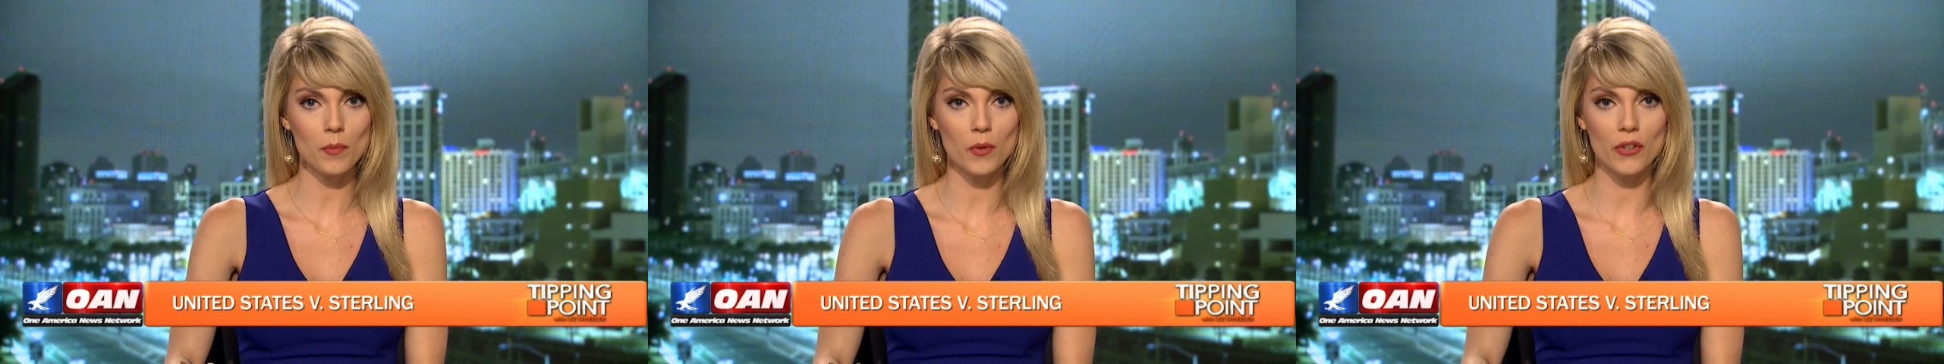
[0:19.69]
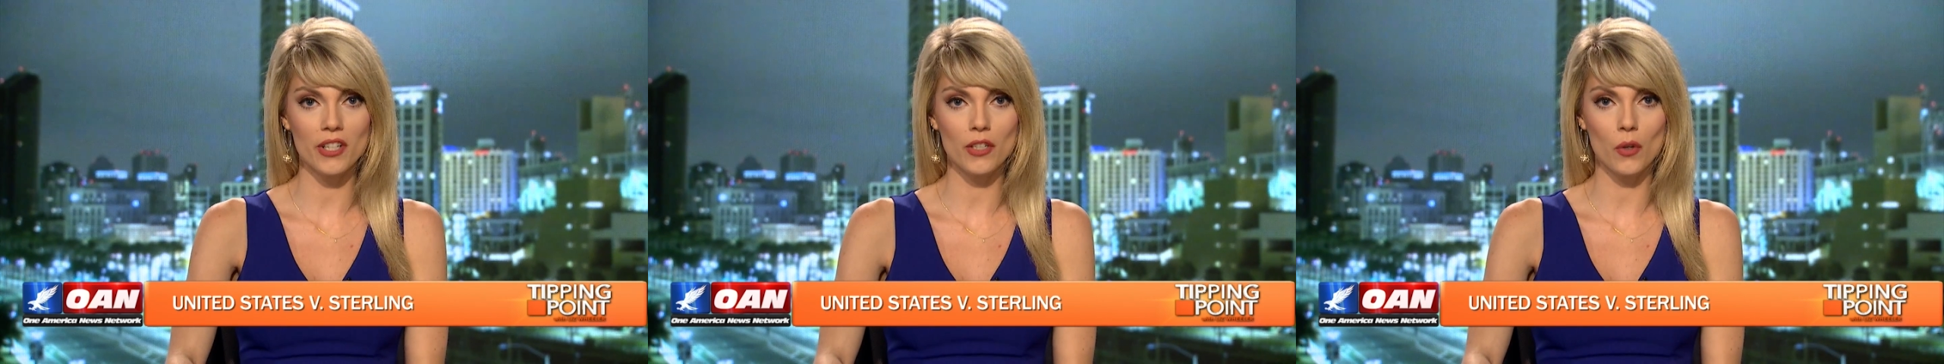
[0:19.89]

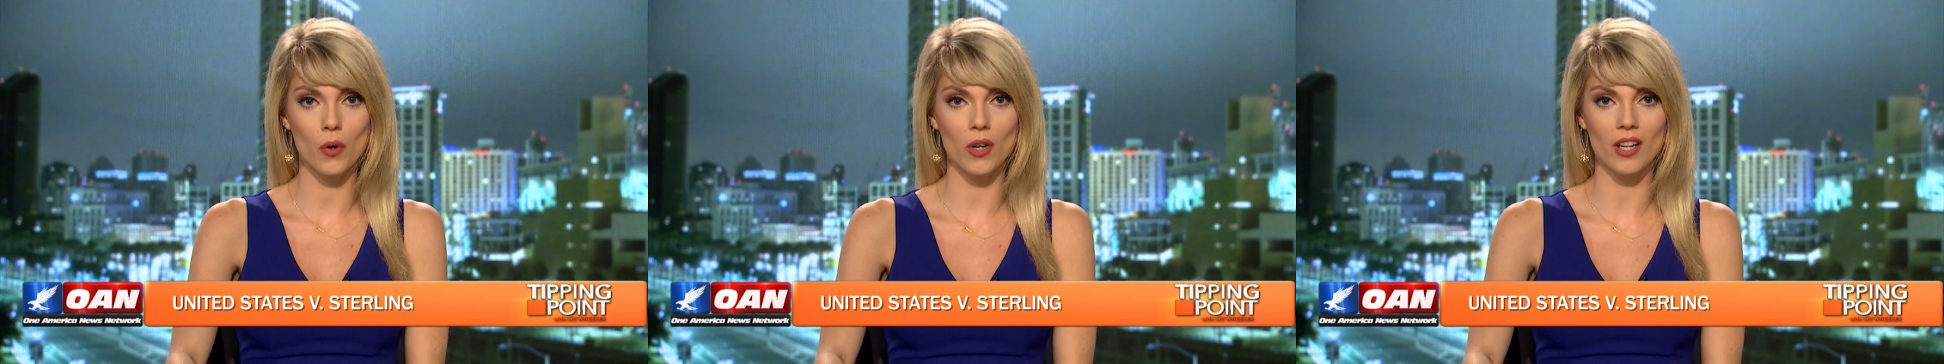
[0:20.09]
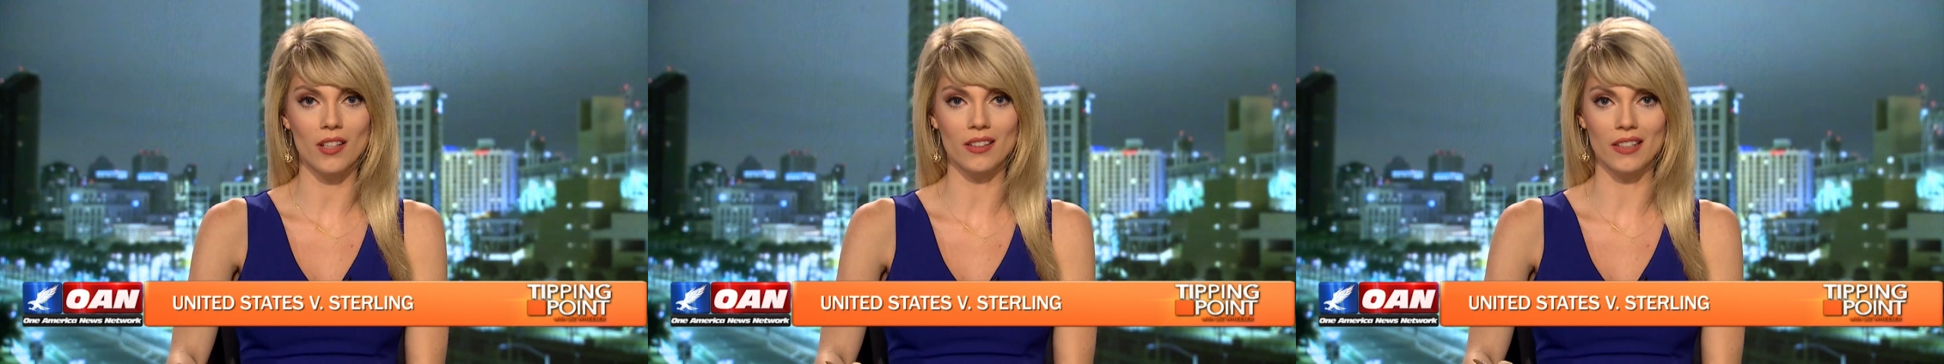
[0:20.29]
Marine
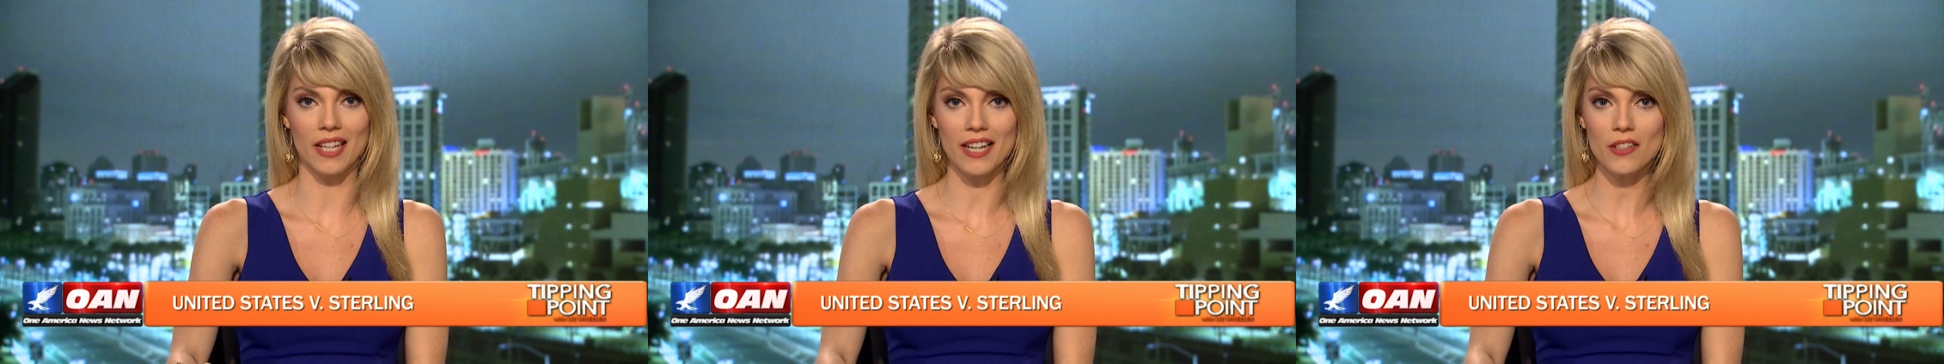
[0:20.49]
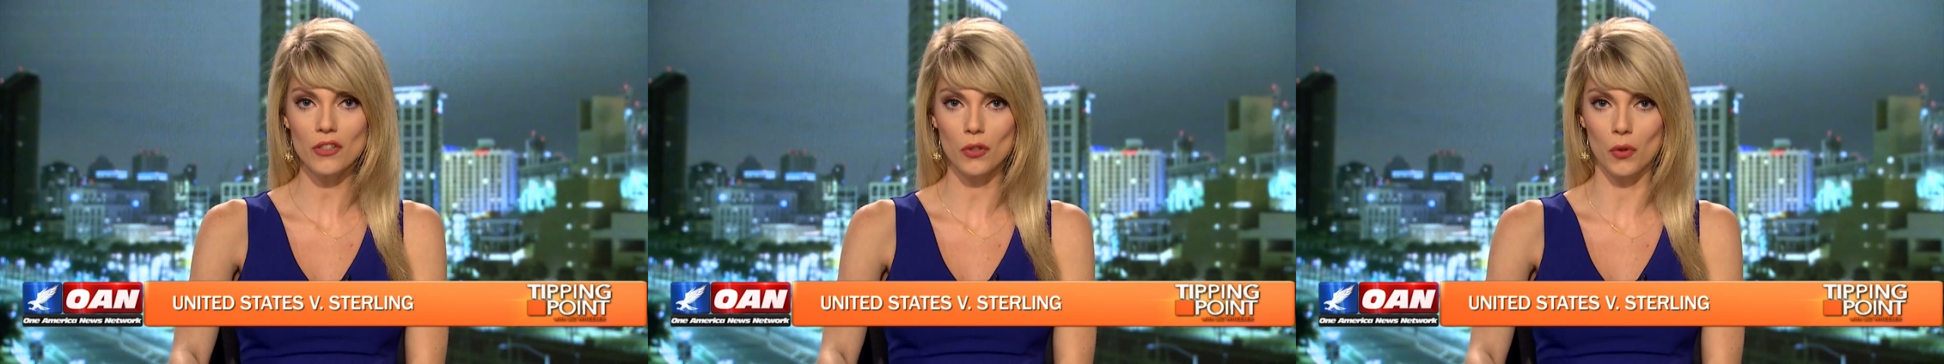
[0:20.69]
Corps
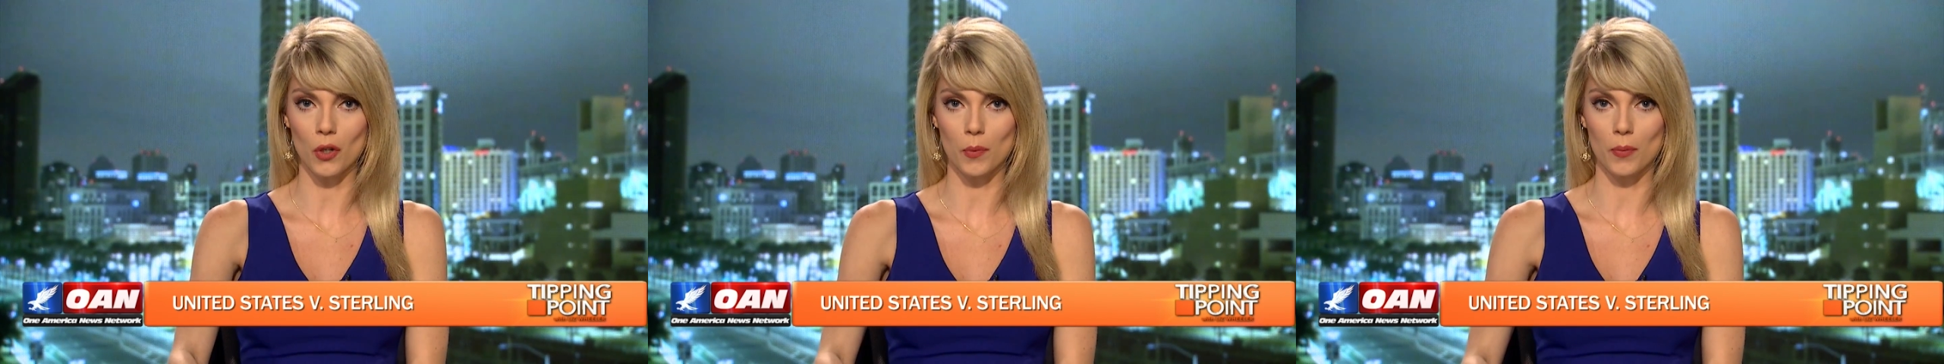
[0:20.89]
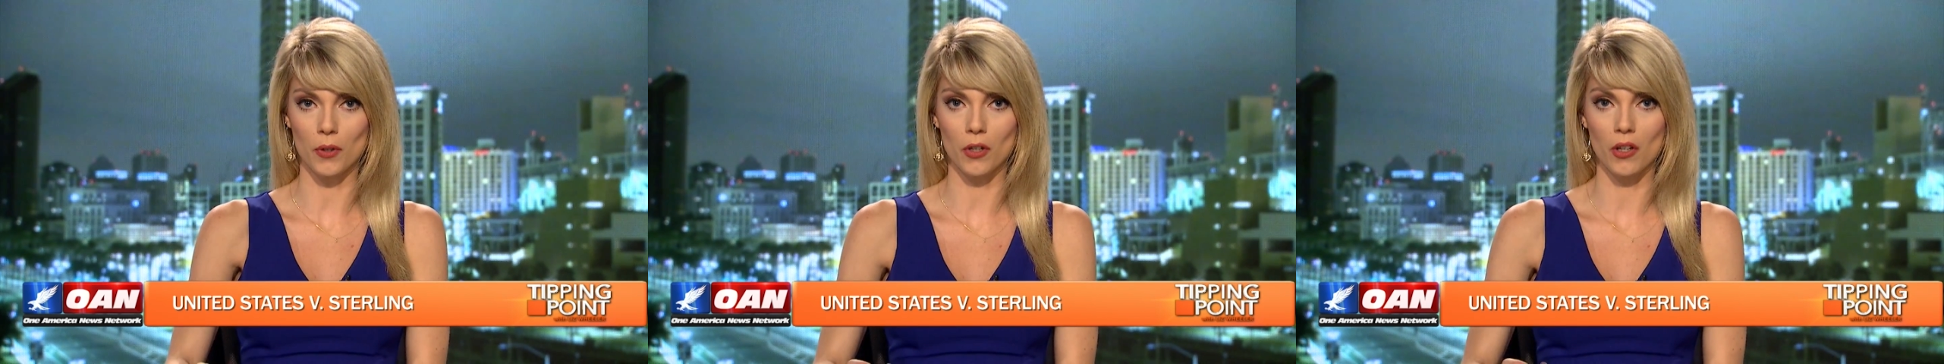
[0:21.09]
Lance
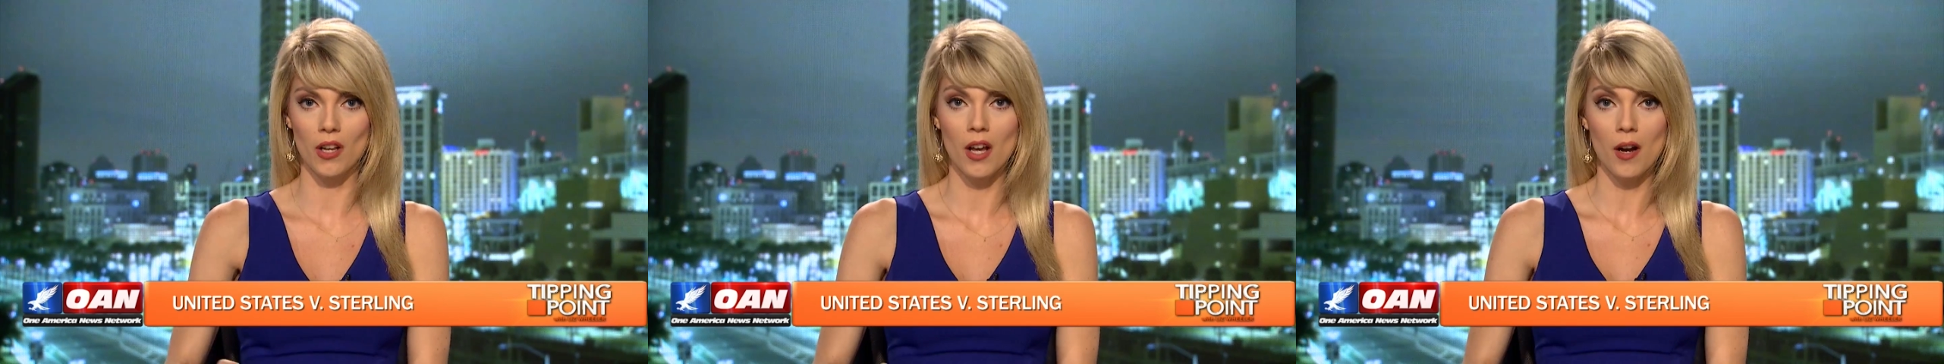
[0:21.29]
Corporal